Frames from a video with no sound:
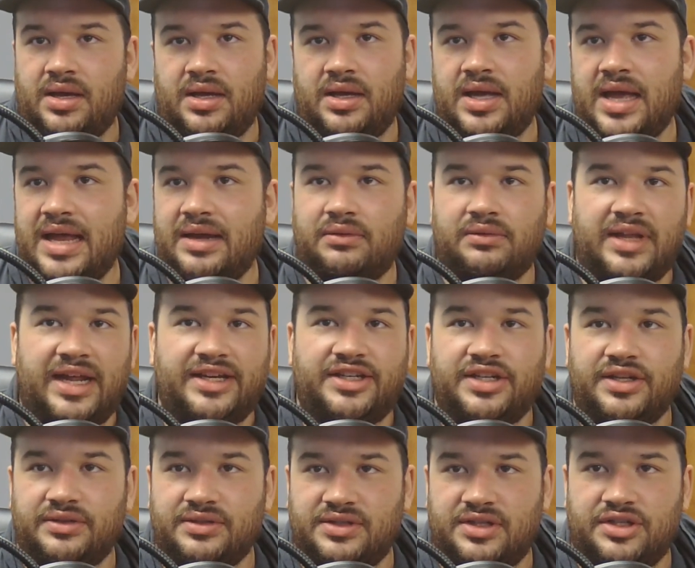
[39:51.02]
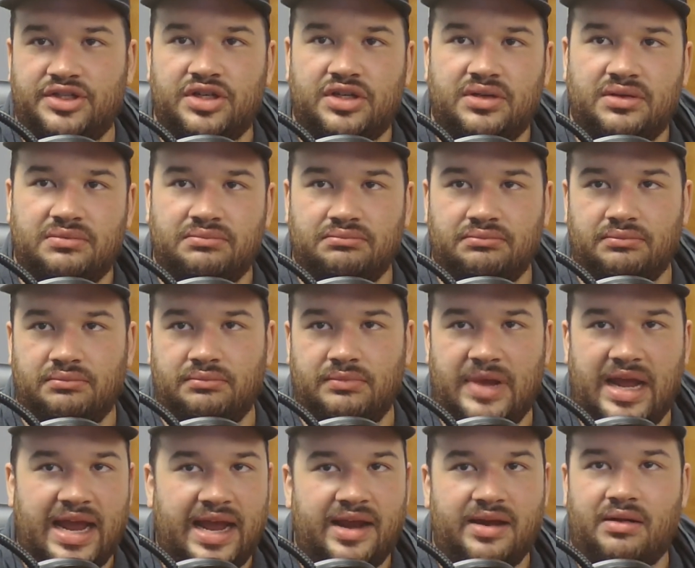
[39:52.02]
I don't like to use the term
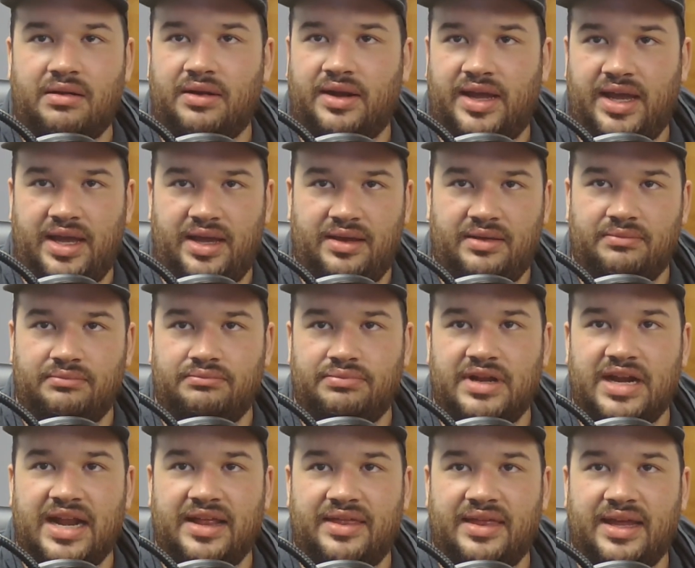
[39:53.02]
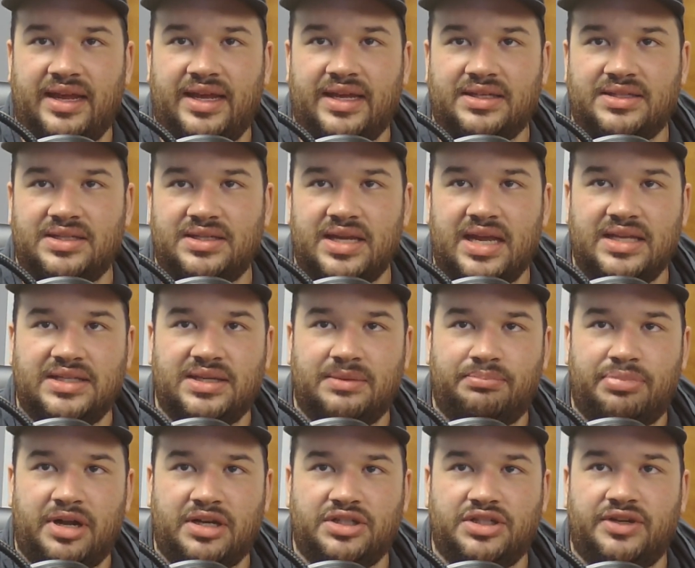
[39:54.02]
anarchy, but I think it's a
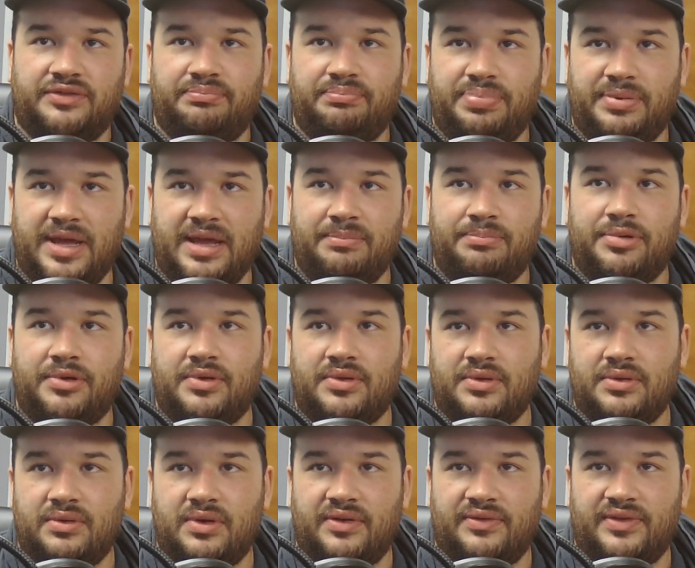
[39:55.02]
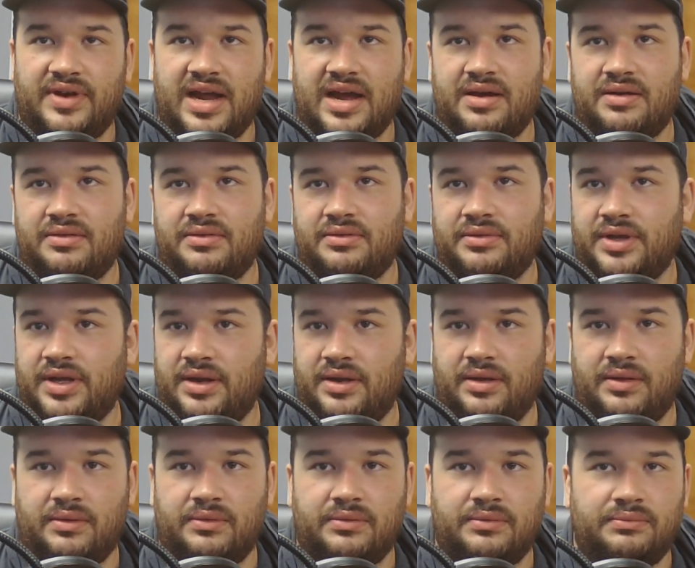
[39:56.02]
bunch of people who have now,
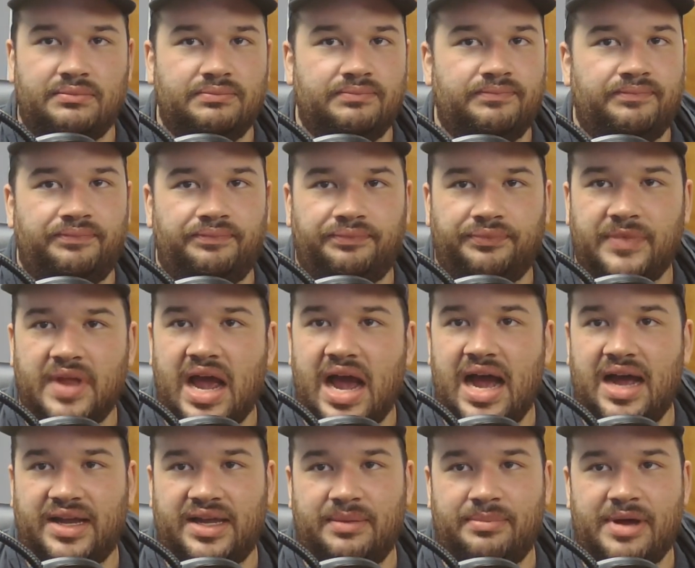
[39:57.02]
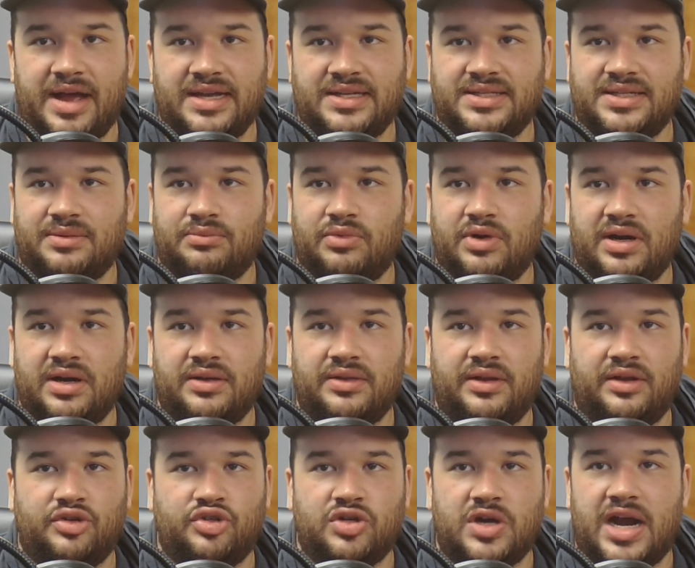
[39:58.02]
occupied somewhere, and
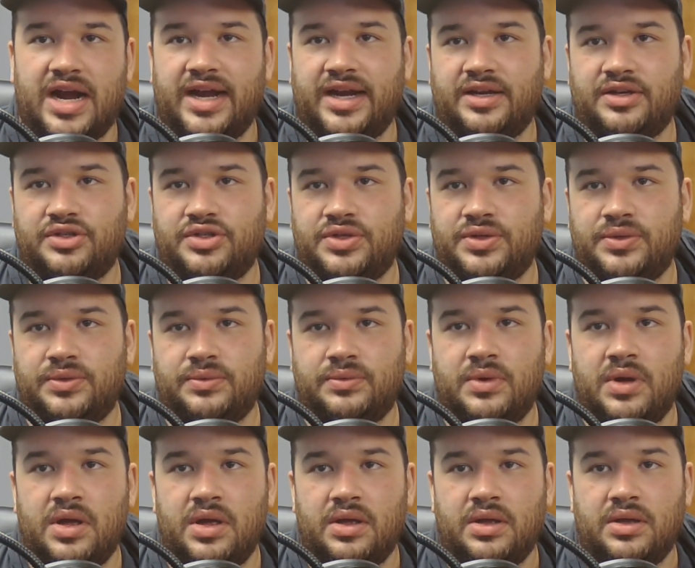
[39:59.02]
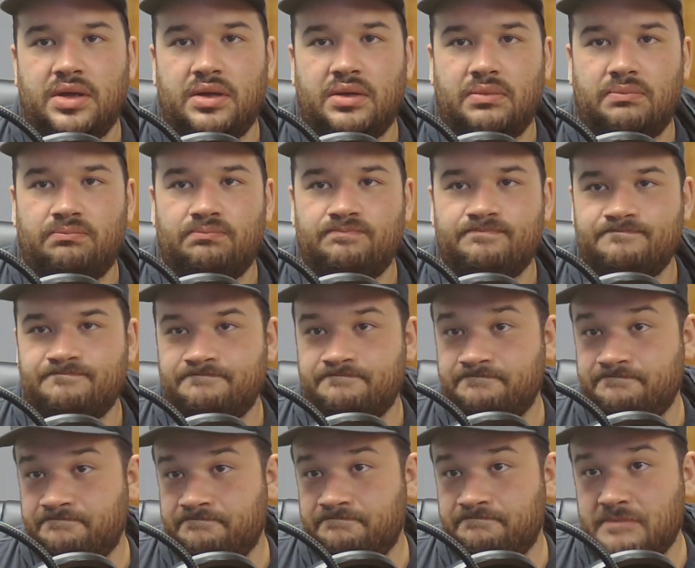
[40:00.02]
they're trying to
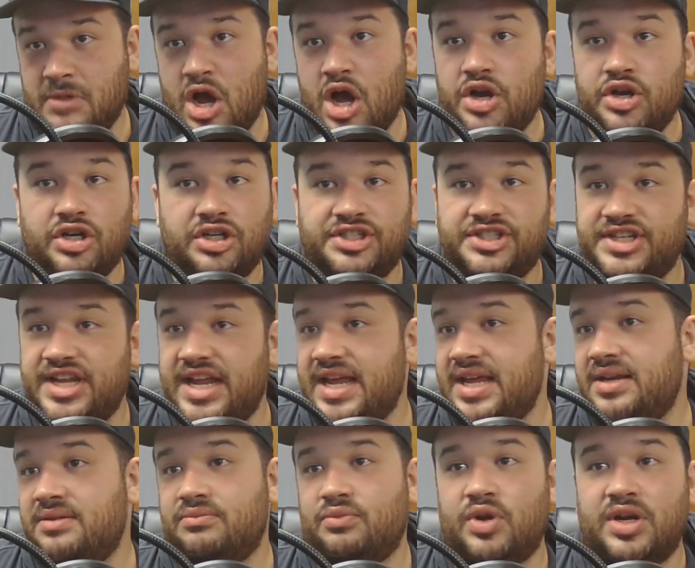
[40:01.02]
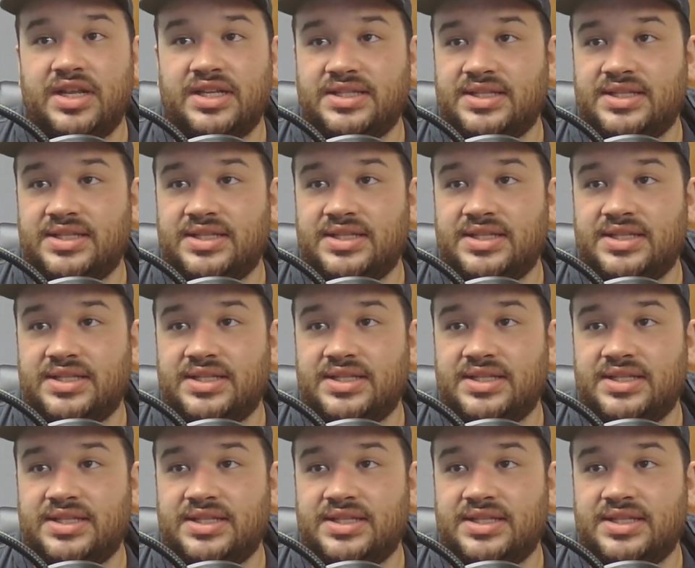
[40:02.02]
understand what it's